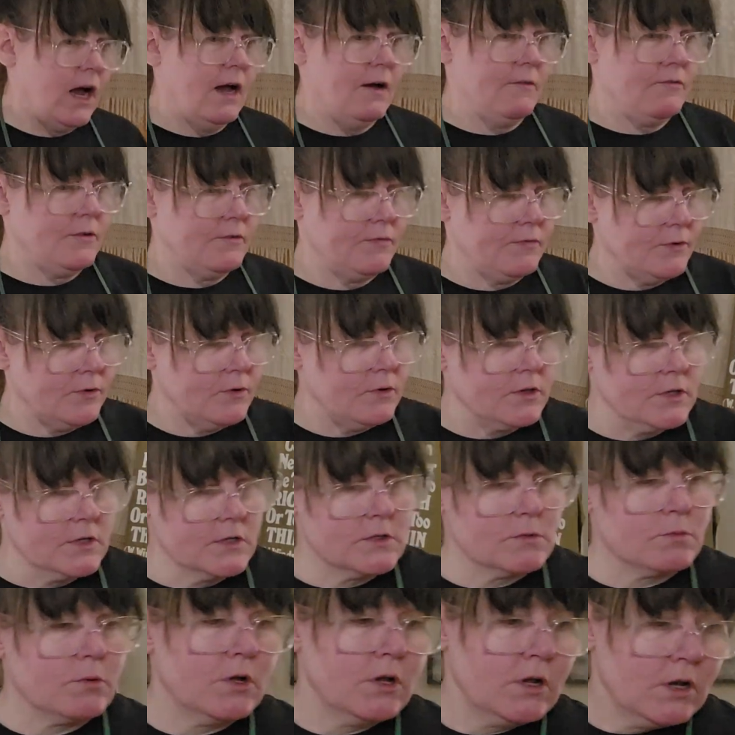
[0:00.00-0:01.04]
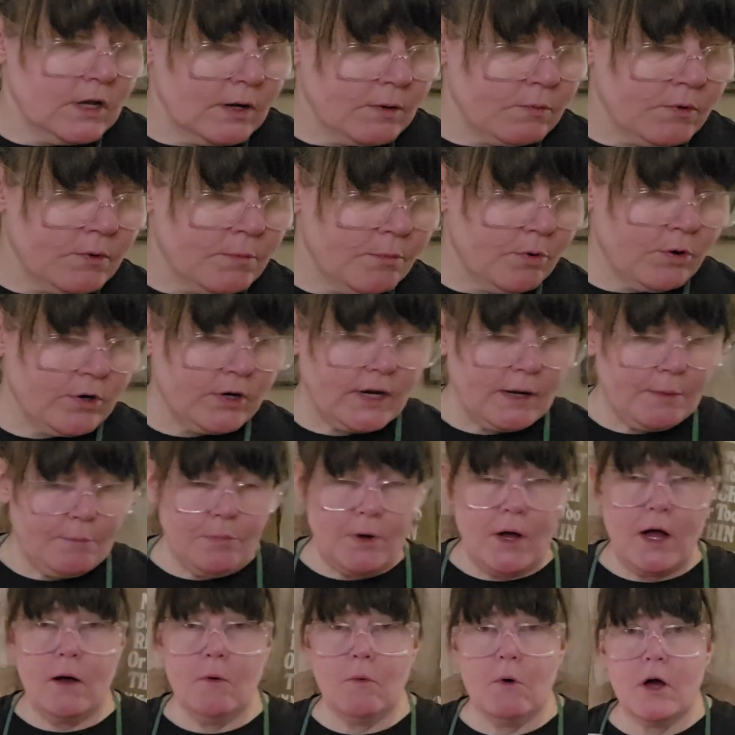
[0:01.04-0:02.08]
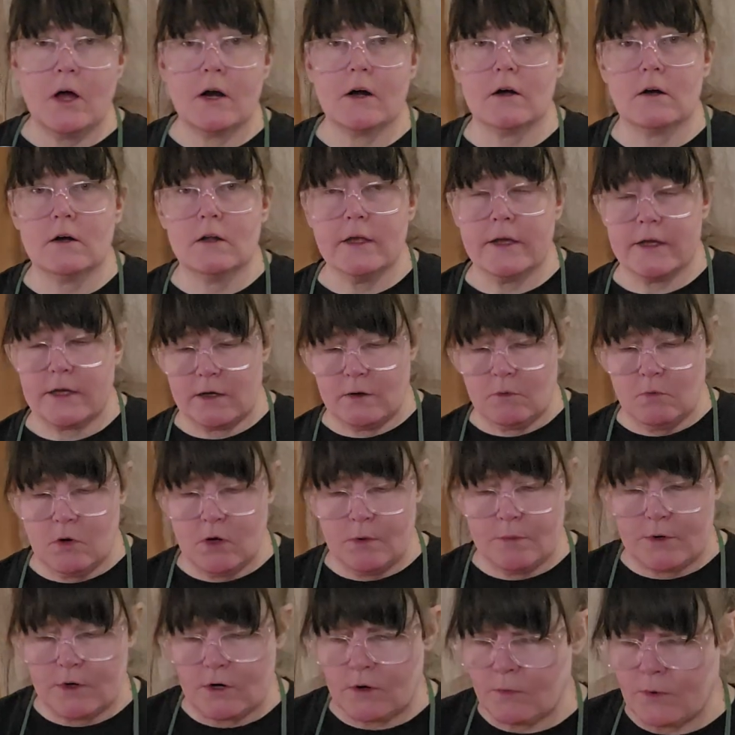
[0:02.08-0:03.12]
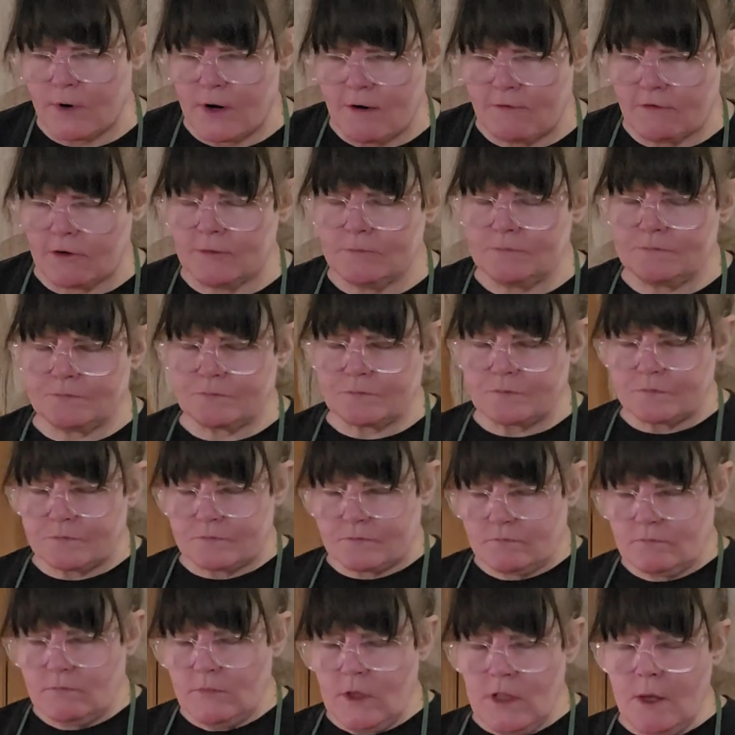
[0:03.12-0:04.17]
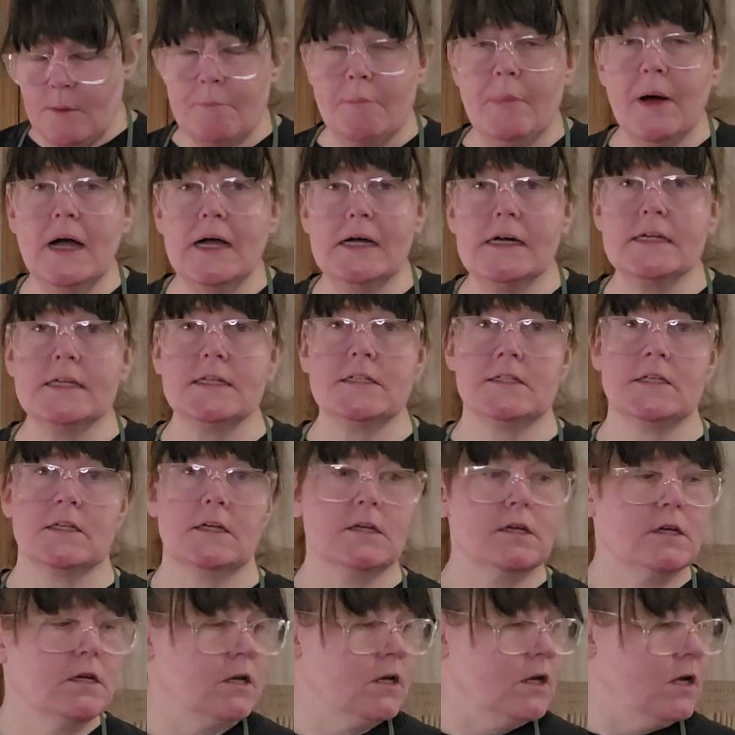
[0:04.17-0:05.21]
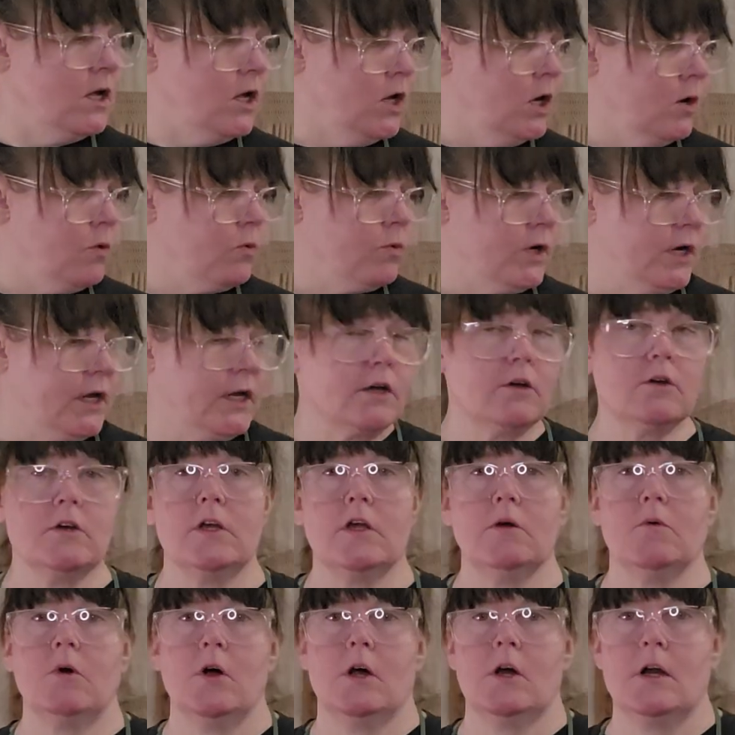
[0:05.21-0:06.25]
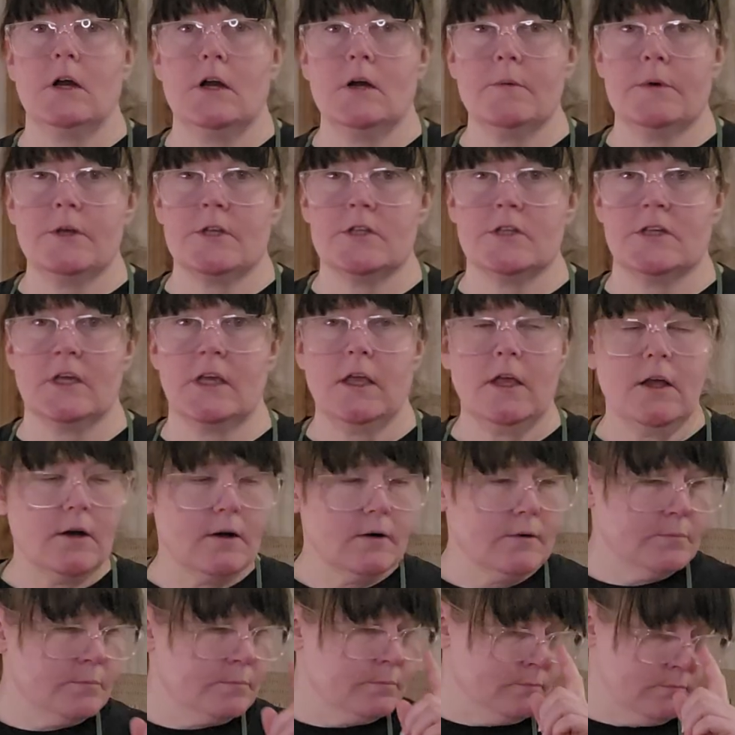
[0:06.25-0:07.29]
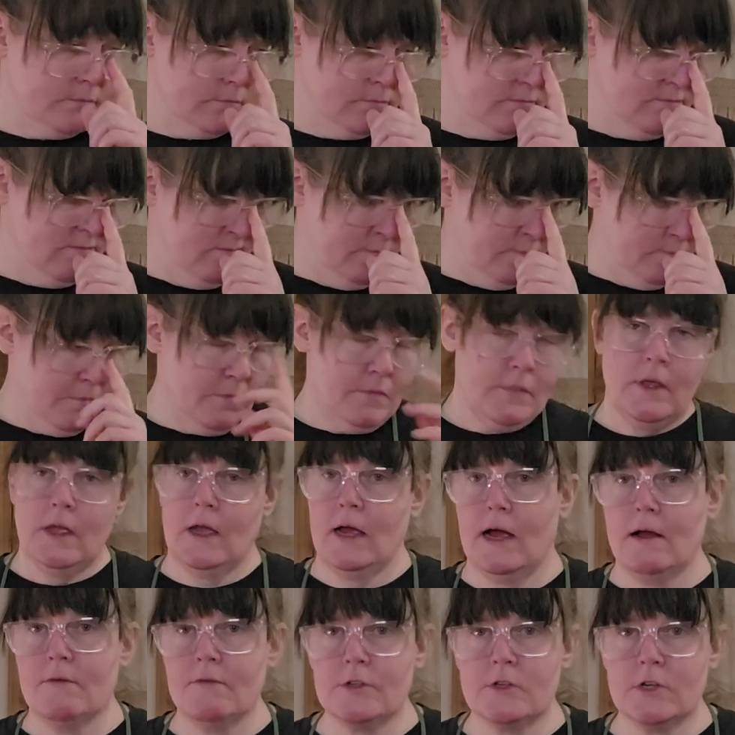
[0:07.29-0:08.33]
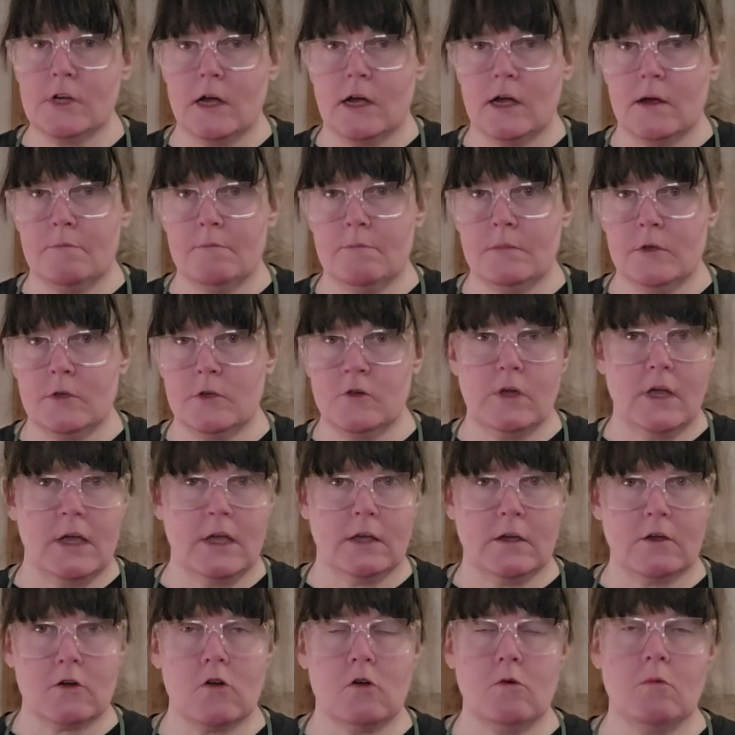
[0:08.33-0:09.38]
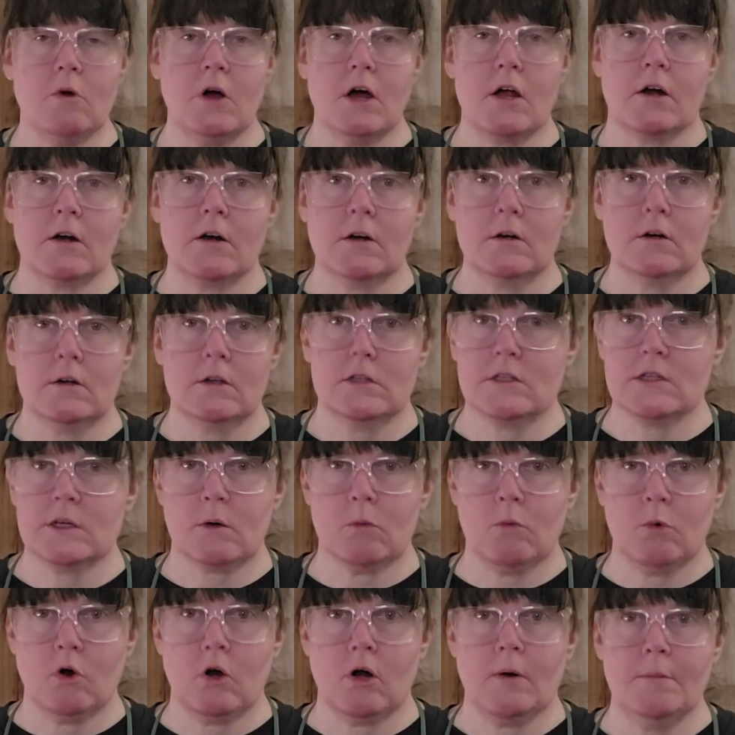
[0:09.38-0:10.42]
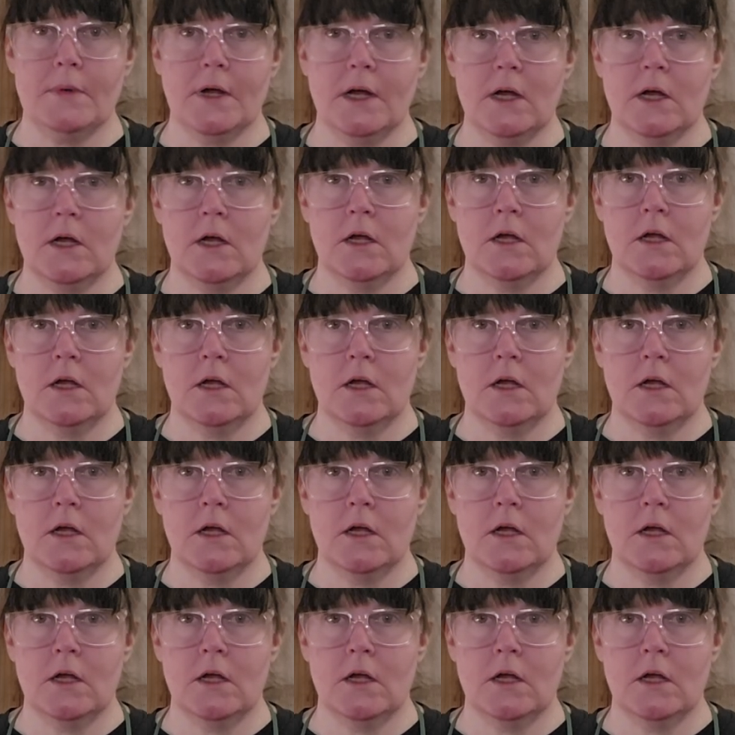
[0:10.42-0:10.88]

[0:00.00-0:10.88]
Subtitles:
I have to fill these. Well, at one point I bought water like at Walmart or wherever, but when I go to get water out of my sink here, half the time you can't get cold water. It's like warm.